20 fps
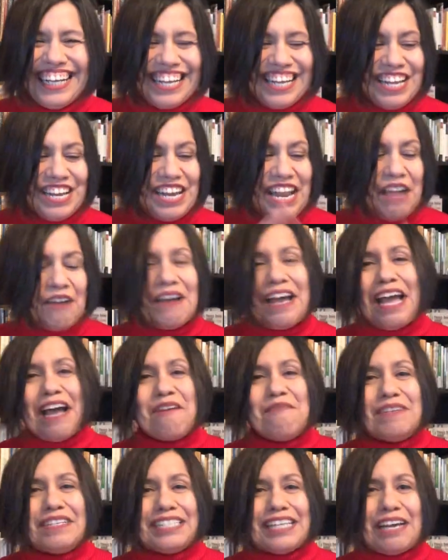Now I
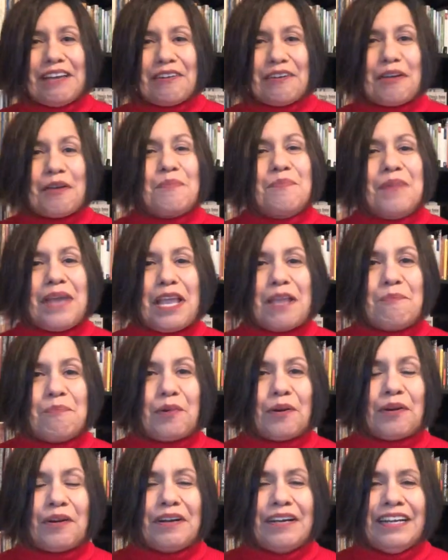have it down on
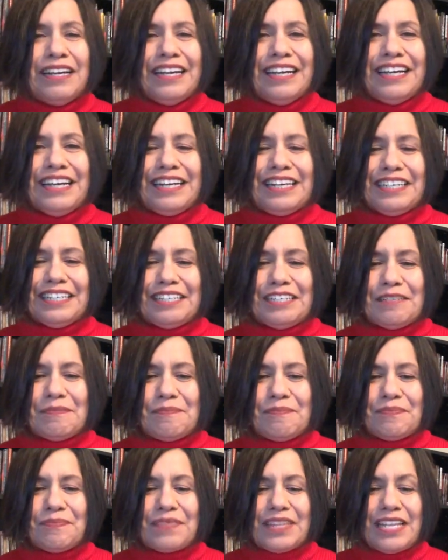paper.
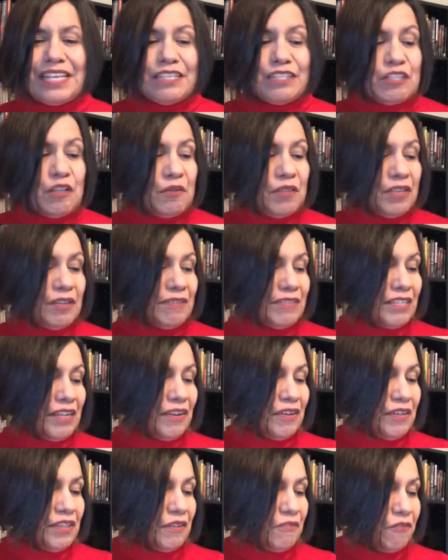So those
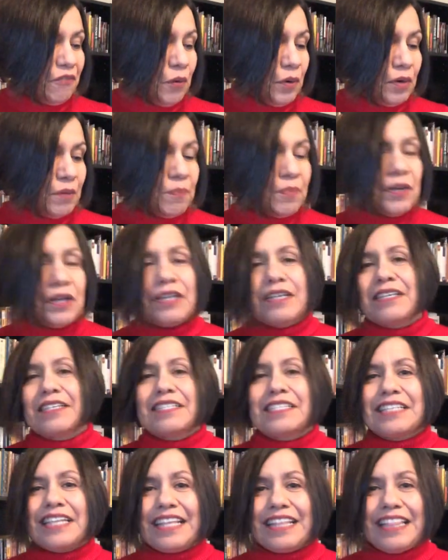are the 4
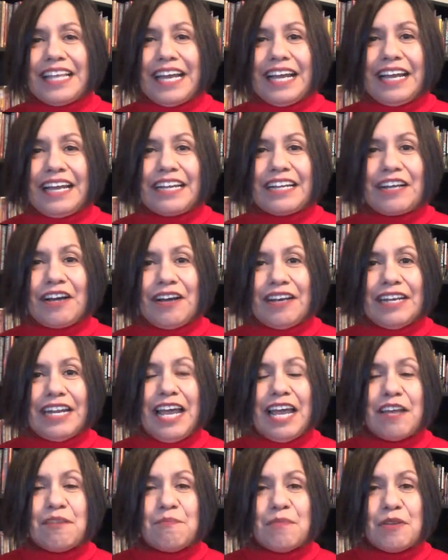books that God
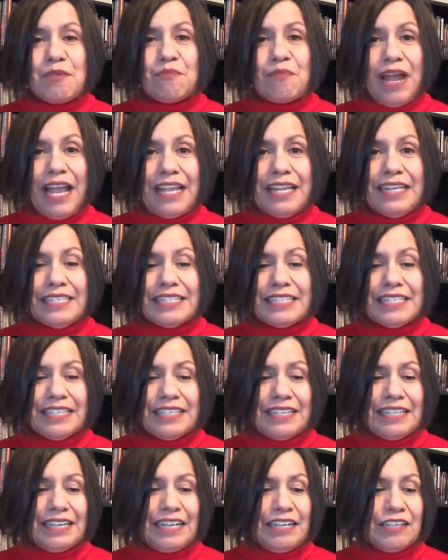had me write.
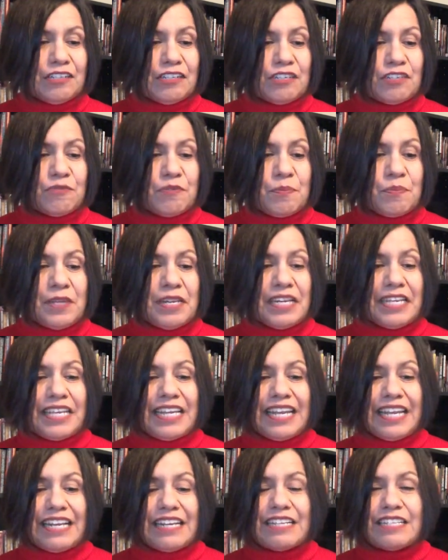I'll just repeat it
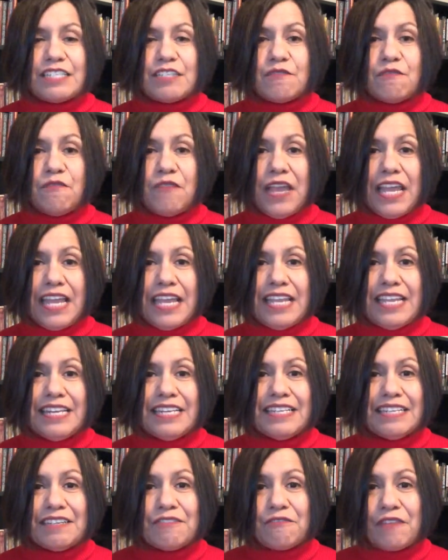again. It's
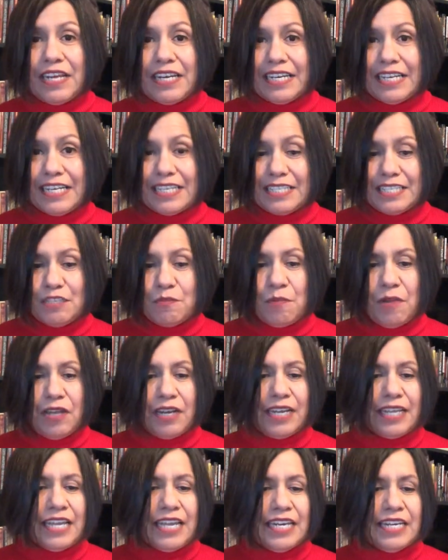Fade, Fighting Against
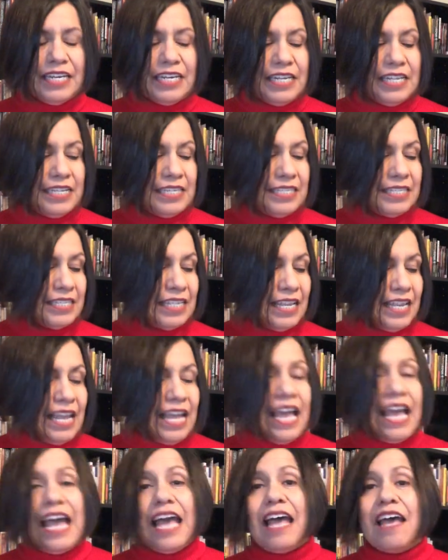Demonic Entities,
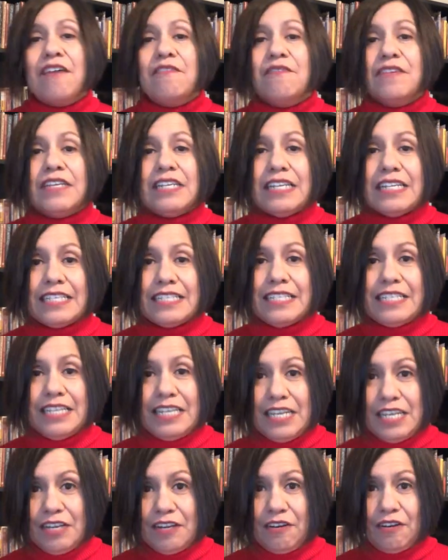Heaven is
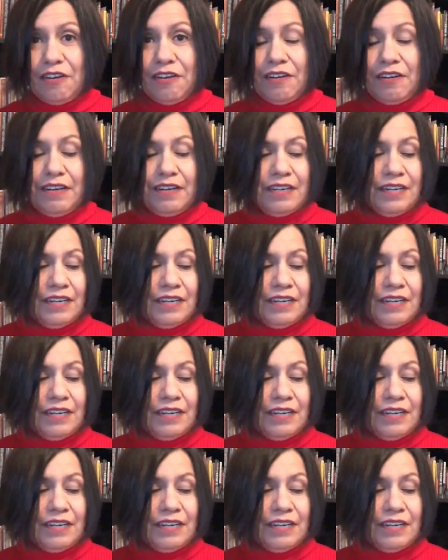Near,